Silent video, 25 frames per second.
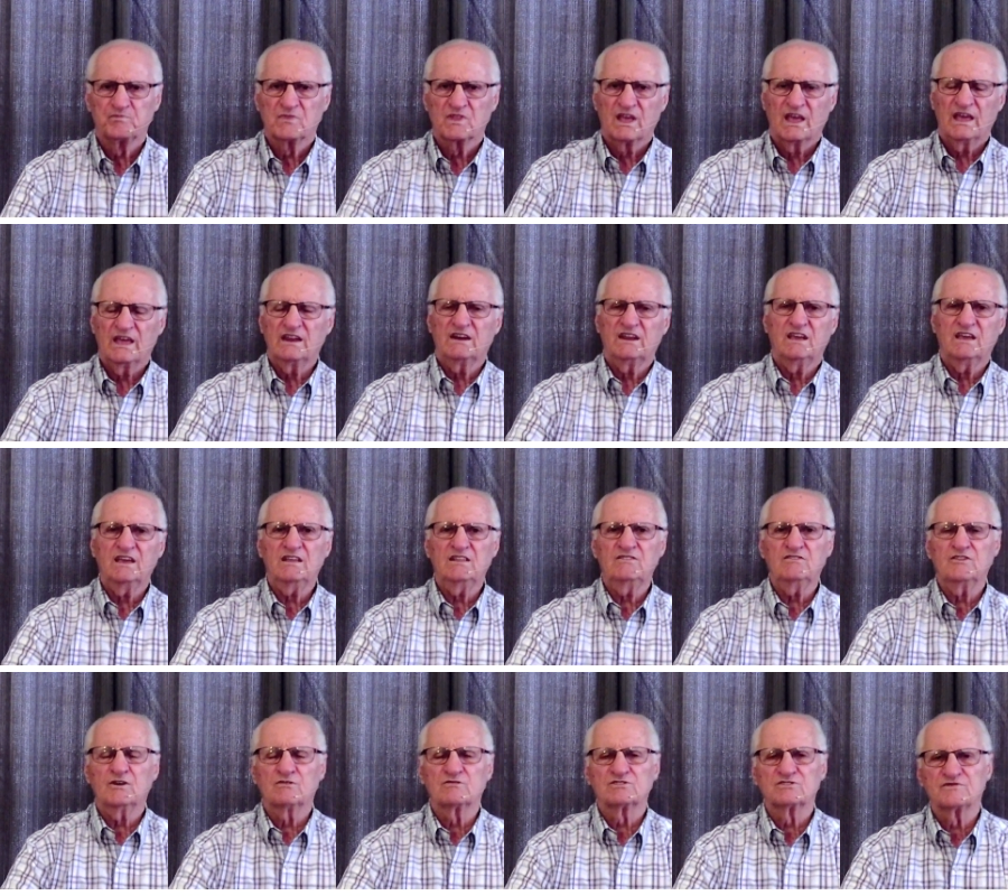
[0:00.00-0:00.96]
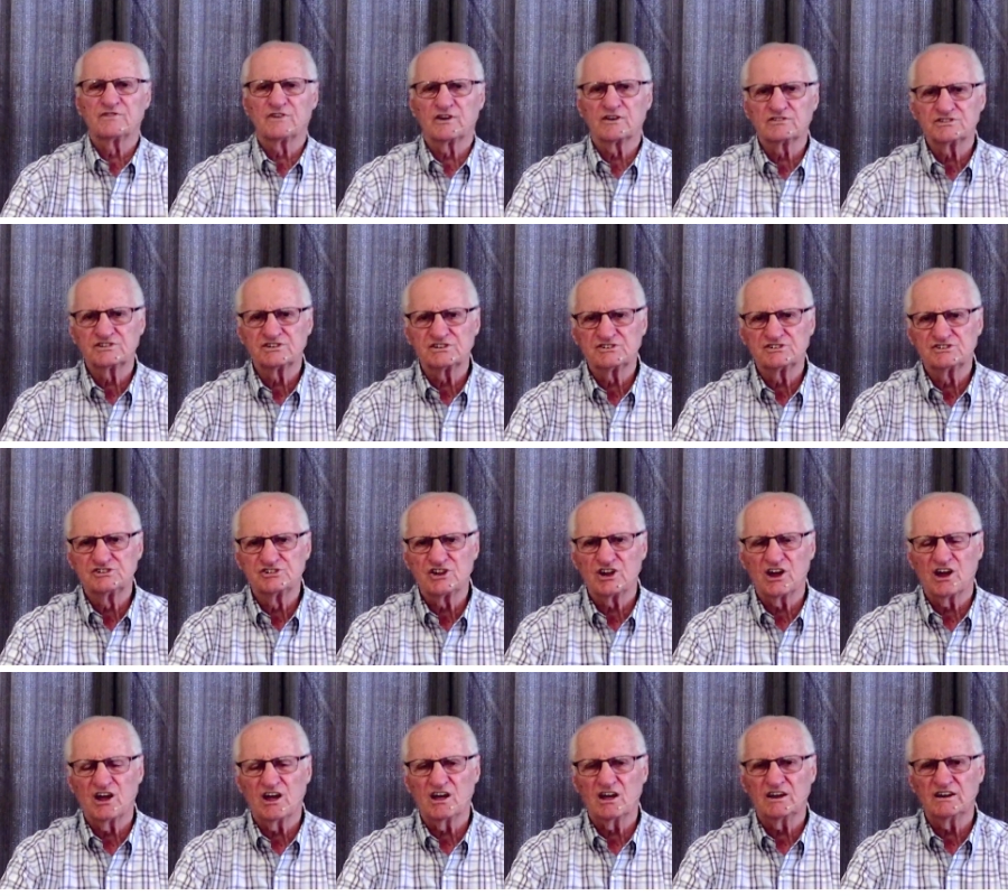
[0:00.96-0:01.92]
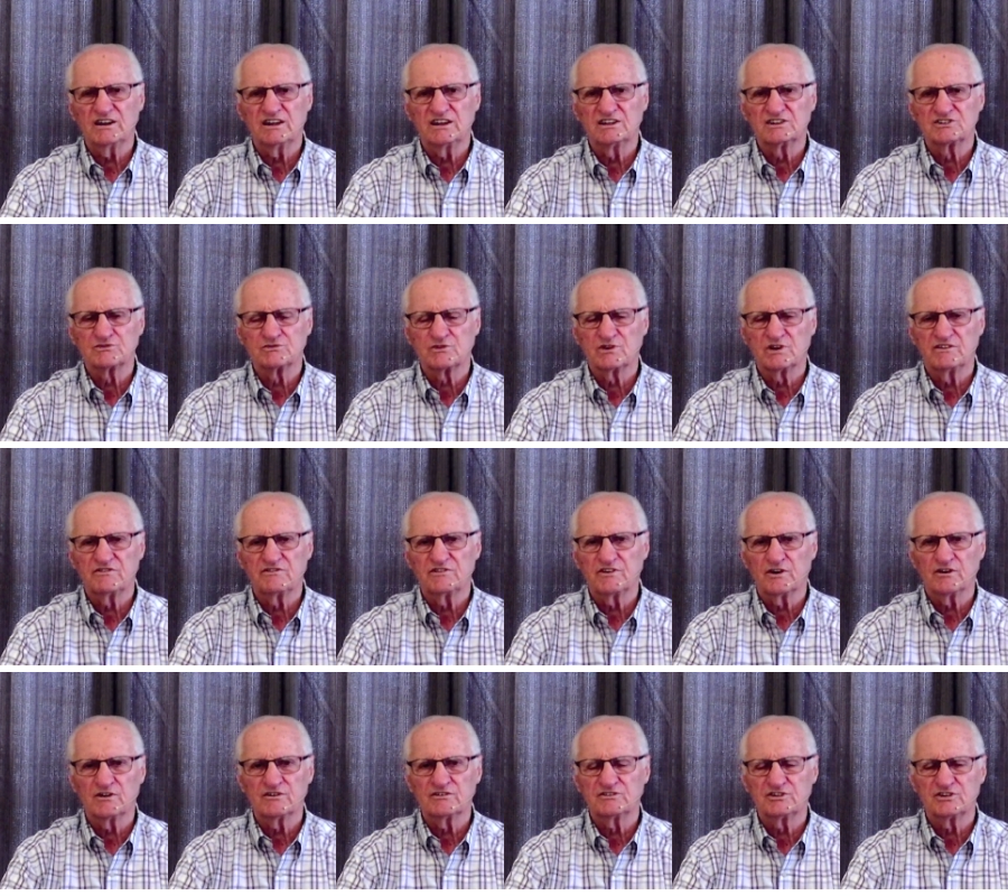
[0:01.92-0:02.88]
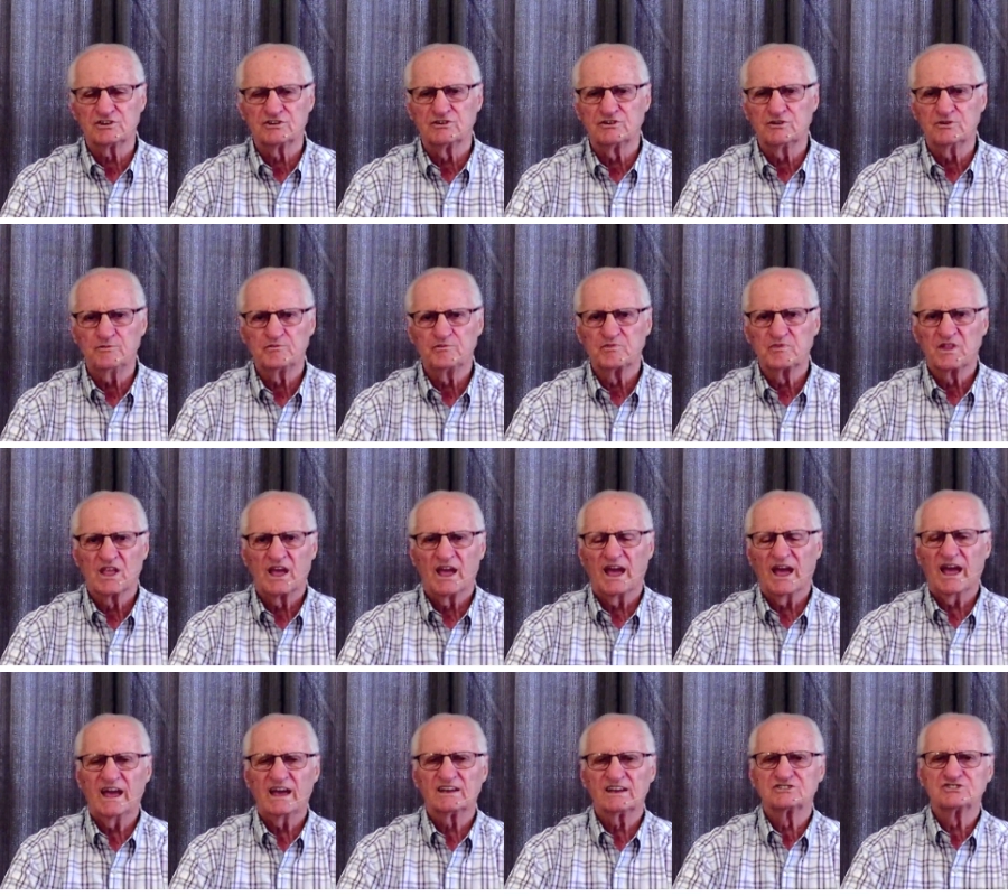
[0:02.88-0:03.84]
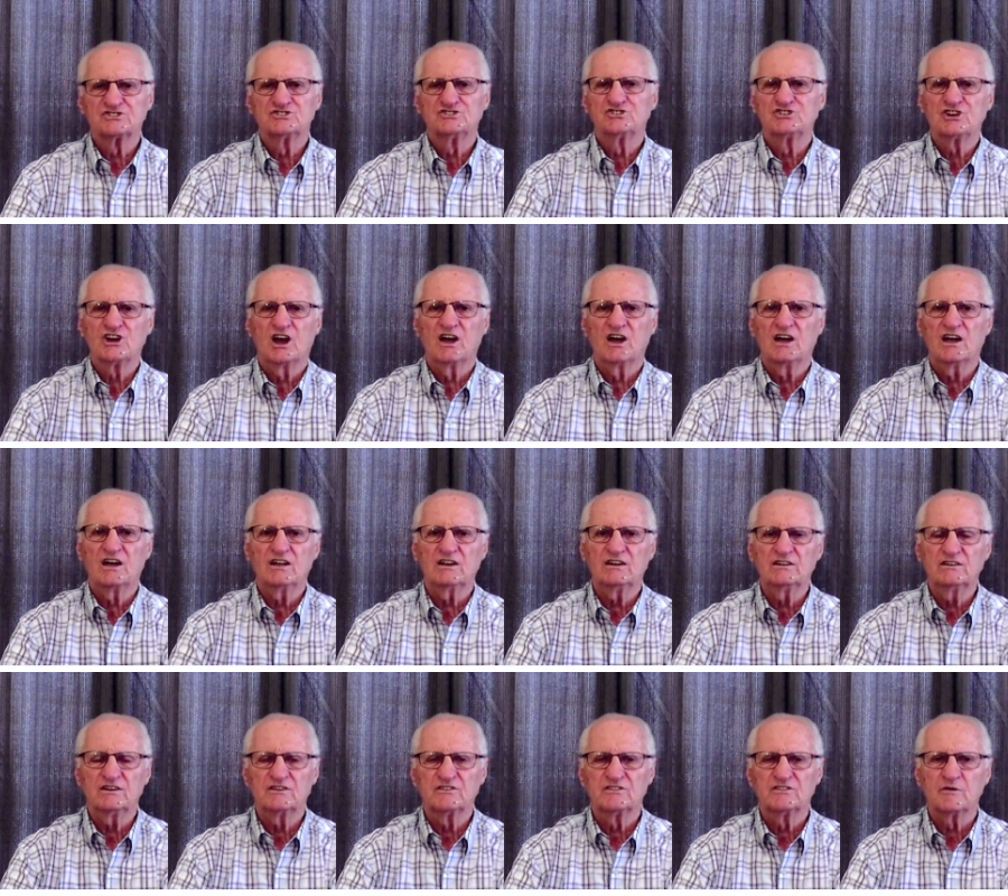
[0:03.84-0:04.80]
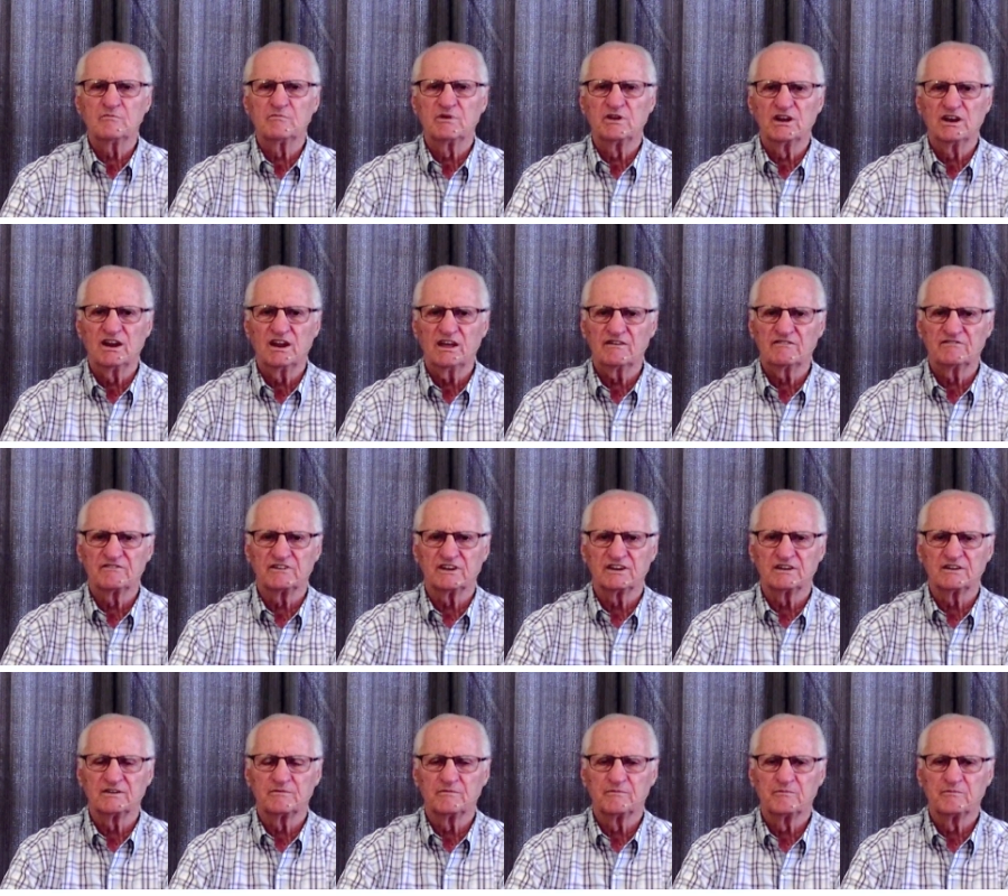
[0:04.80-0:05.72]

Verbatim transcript: And in those verses, John is referred to as John the Beloved.